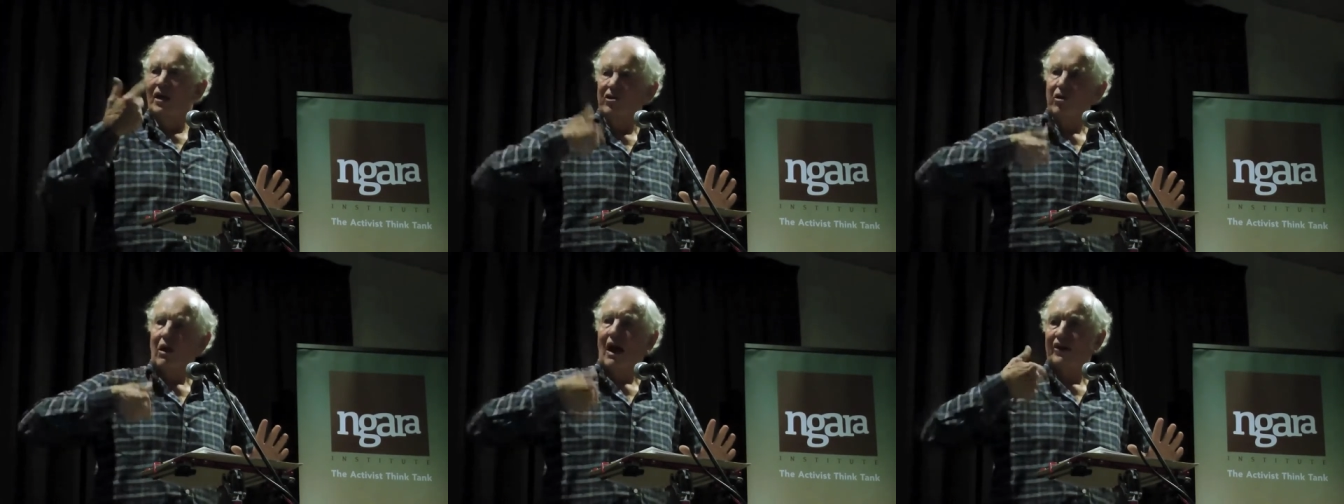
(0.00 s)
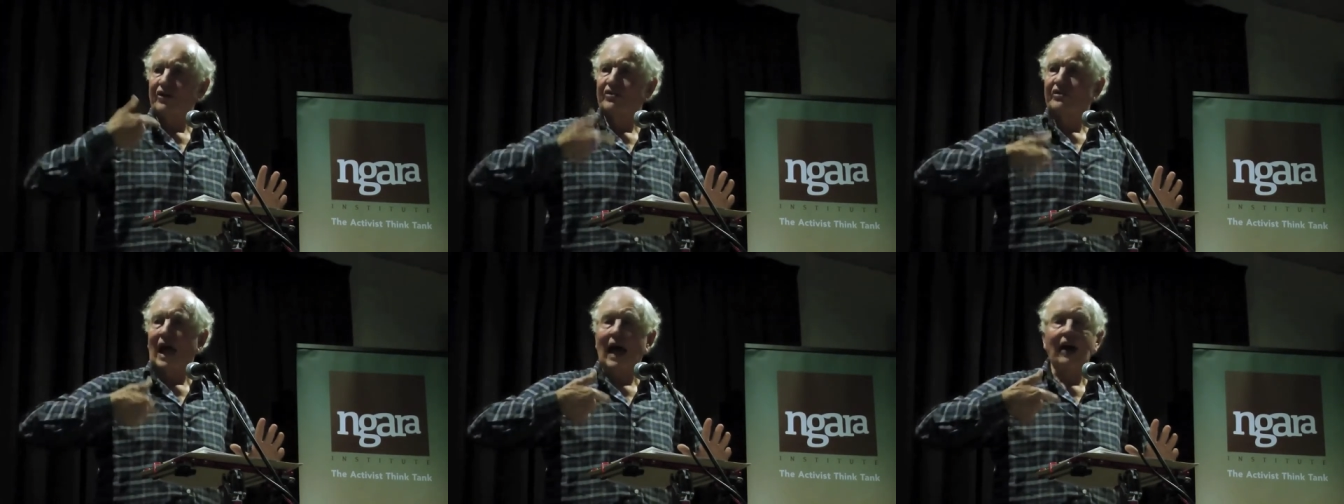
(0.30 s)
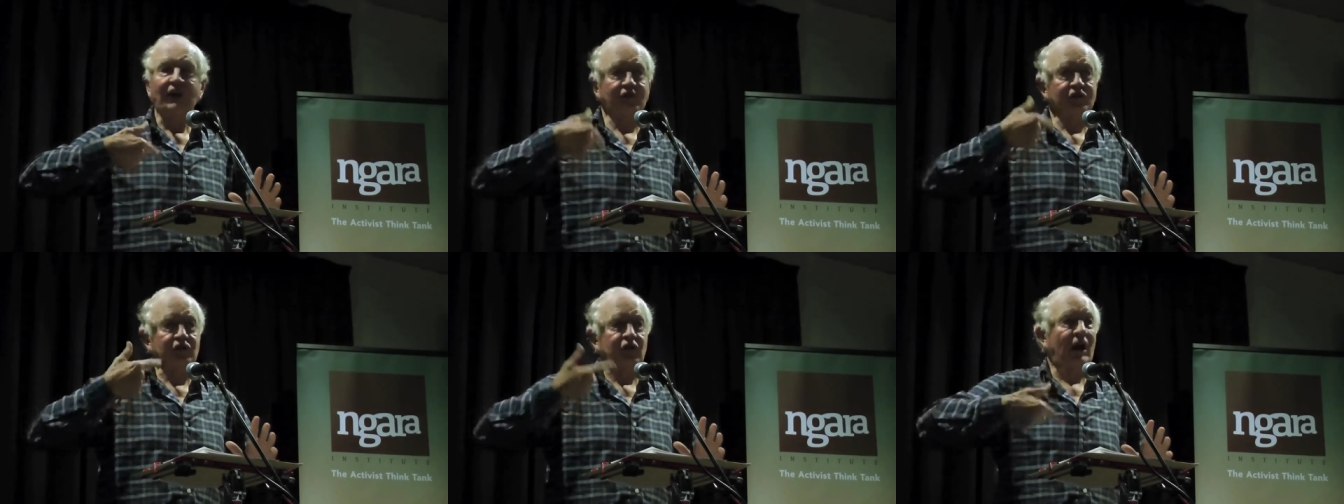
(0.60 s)
Trust
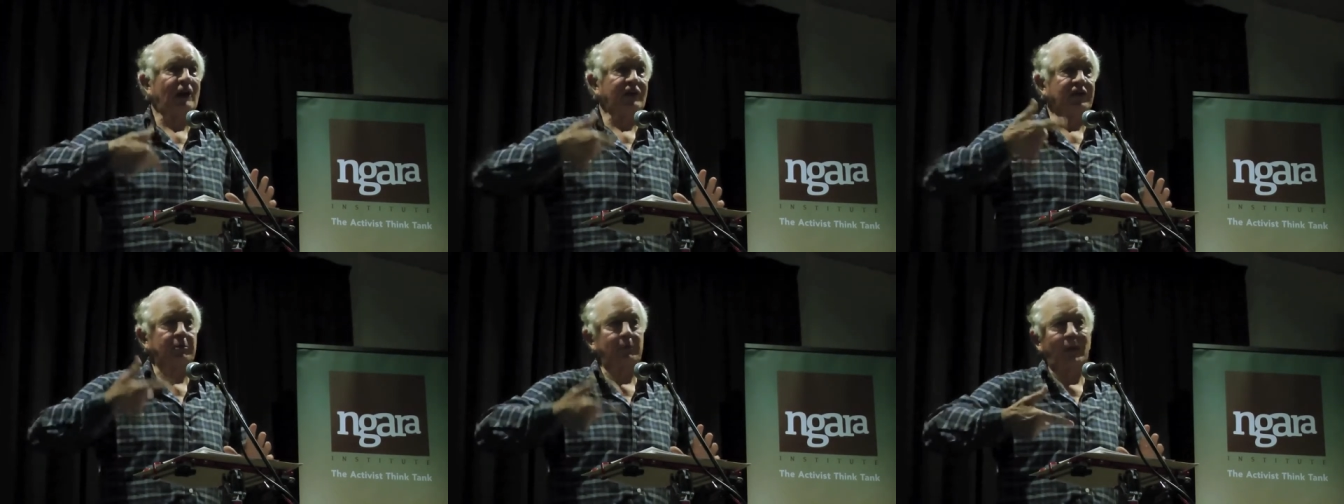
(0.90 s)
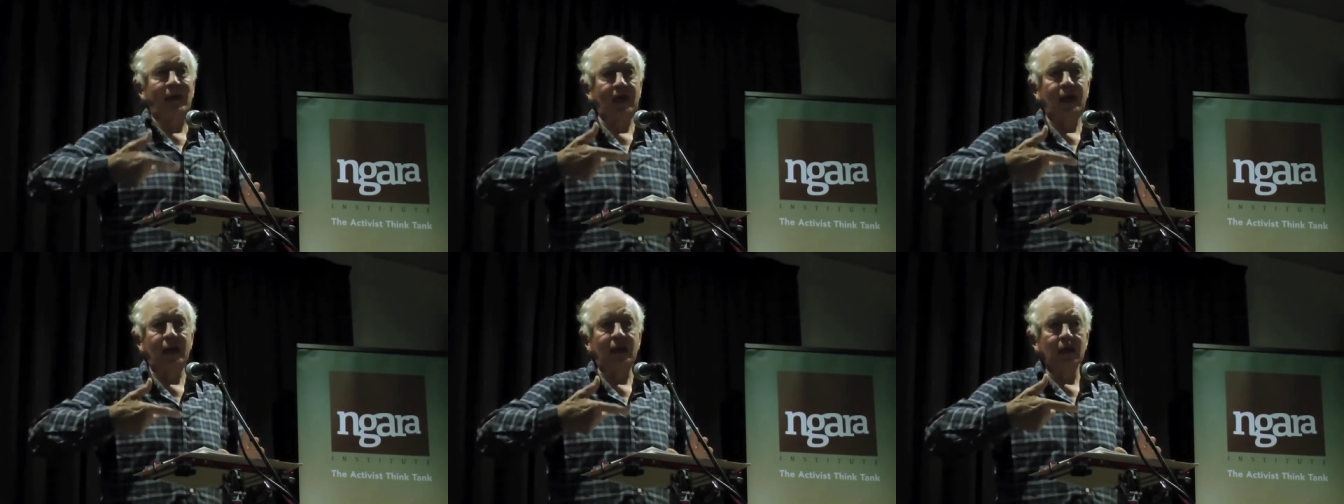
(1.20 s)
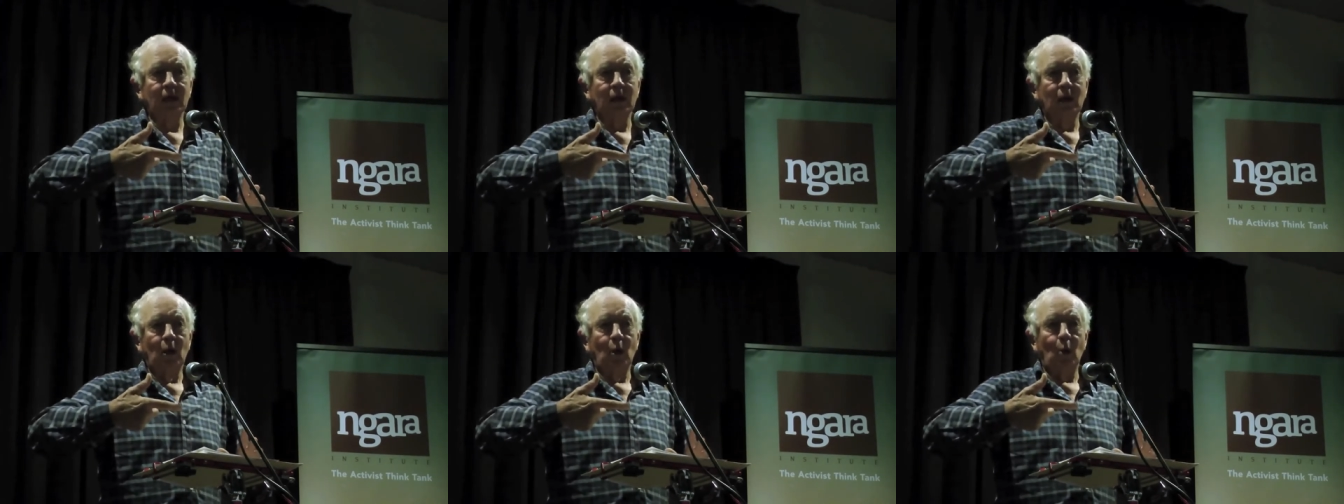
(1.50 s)
us, trust
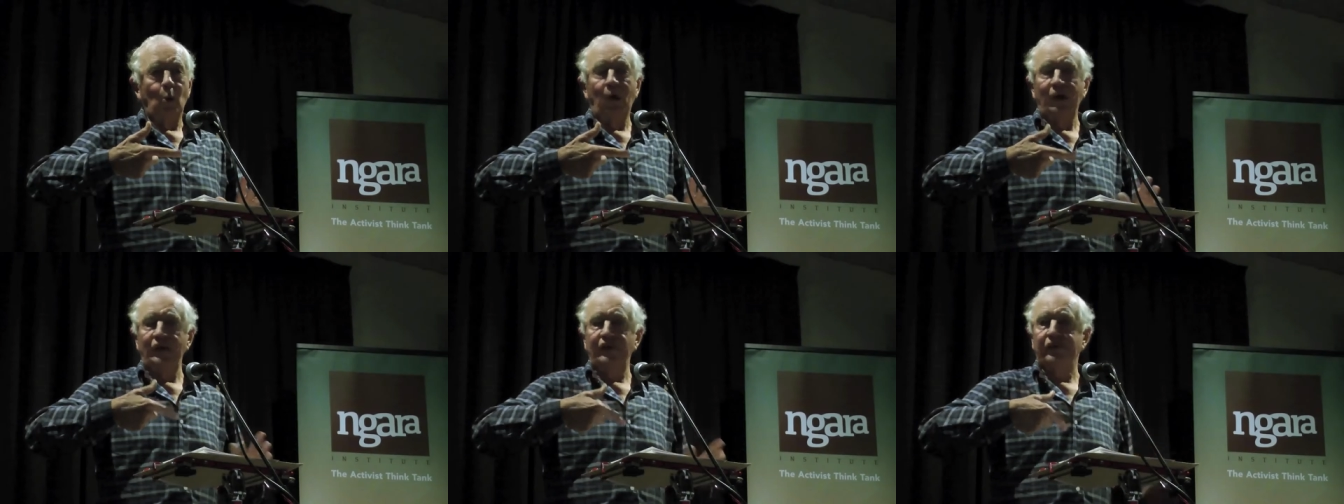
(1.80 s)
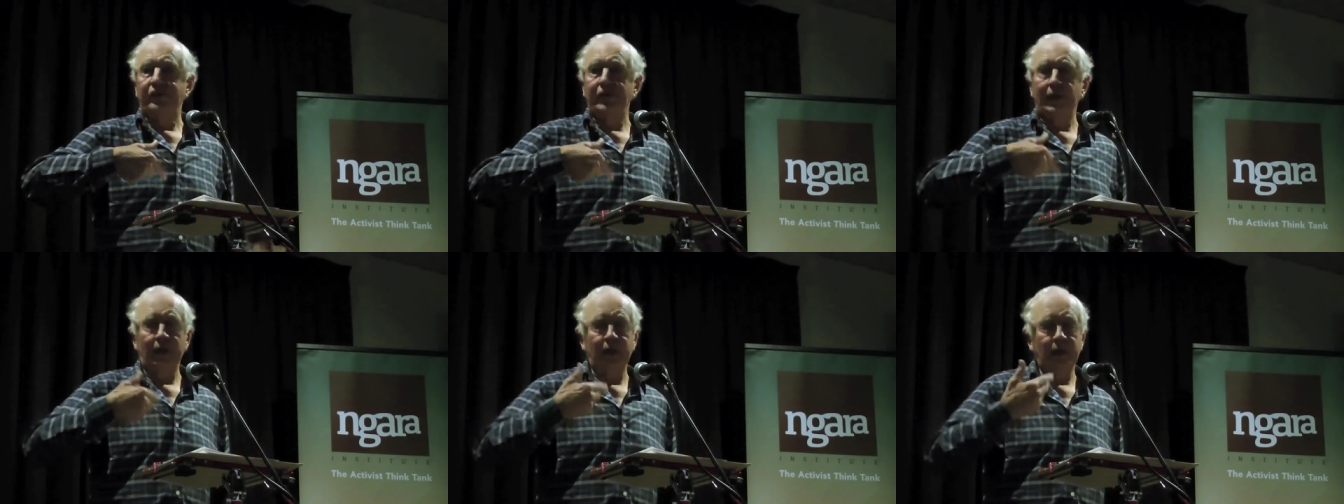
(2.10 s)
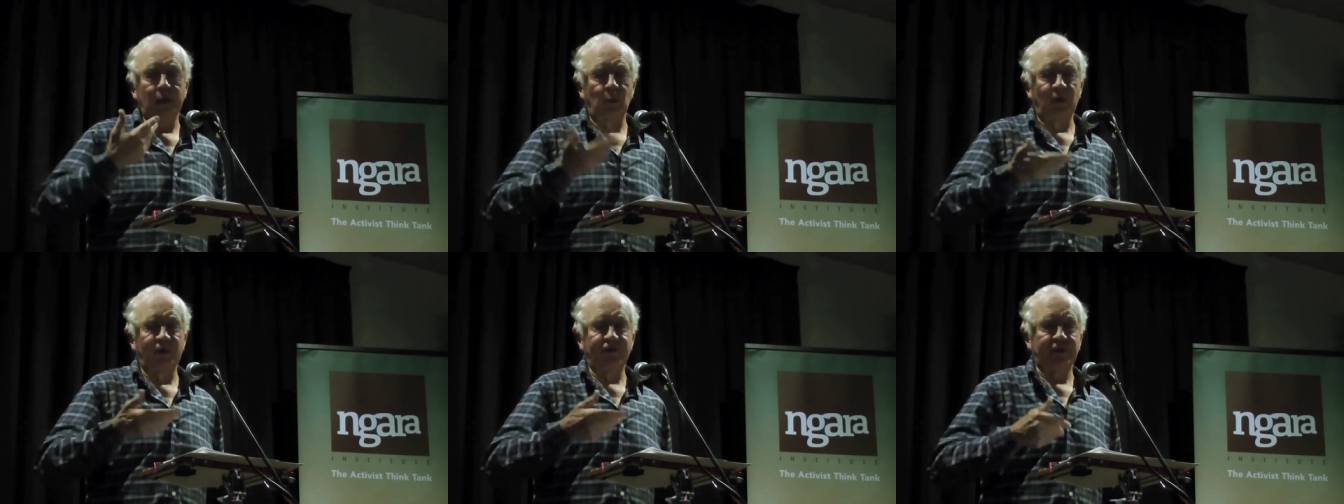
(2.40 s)
me was
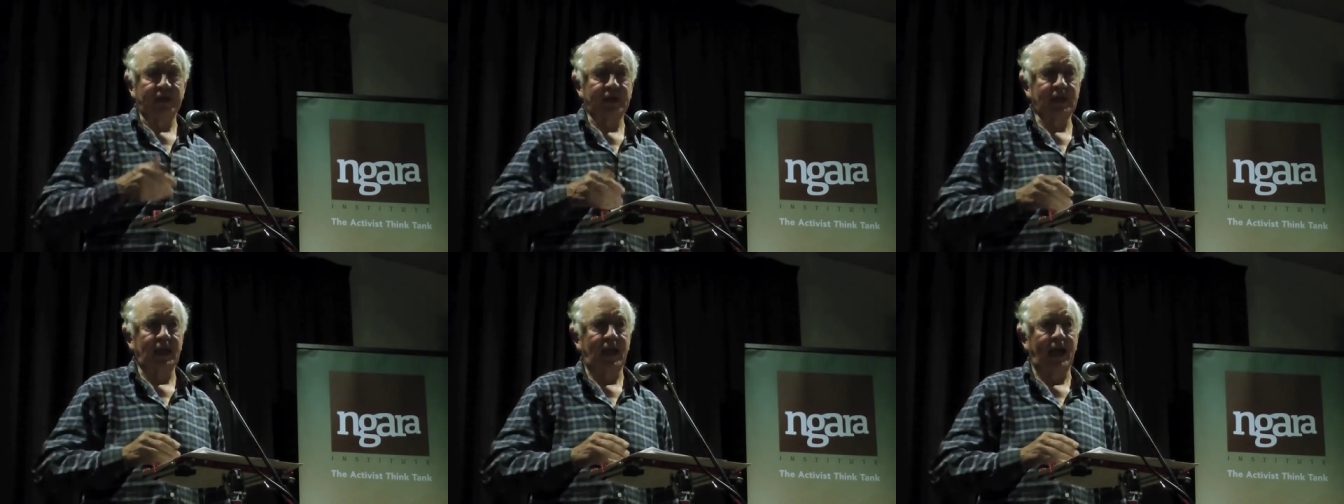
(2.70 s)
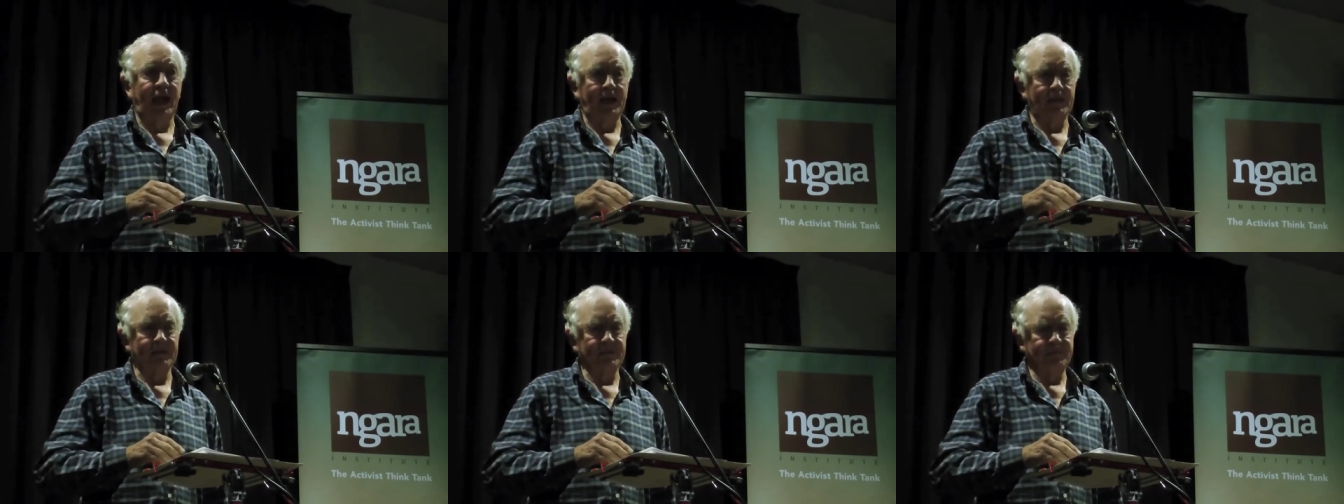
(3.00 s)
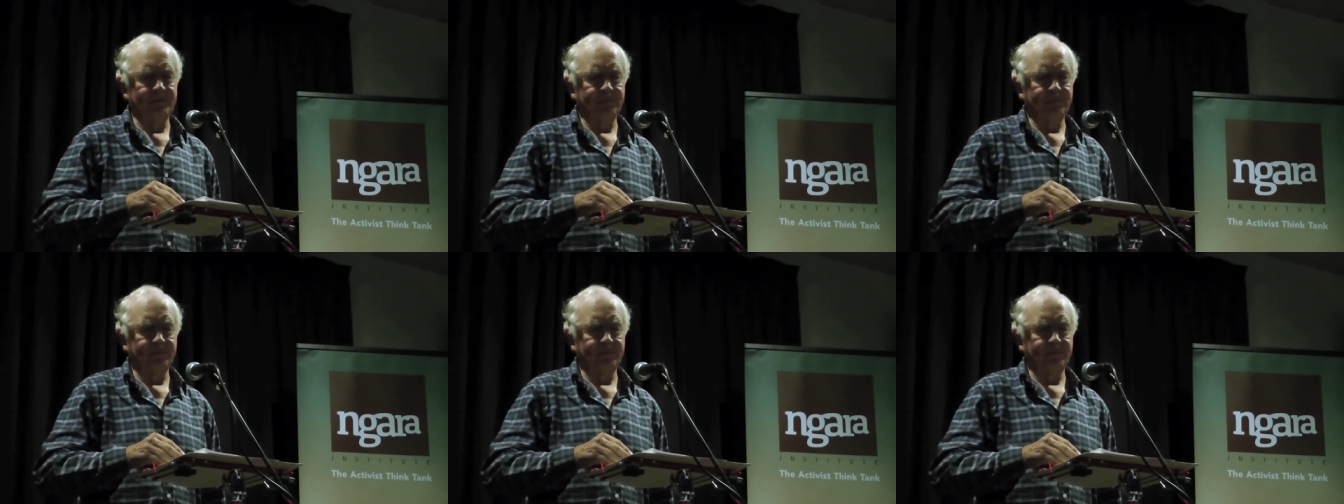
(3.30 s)
the, was the claim.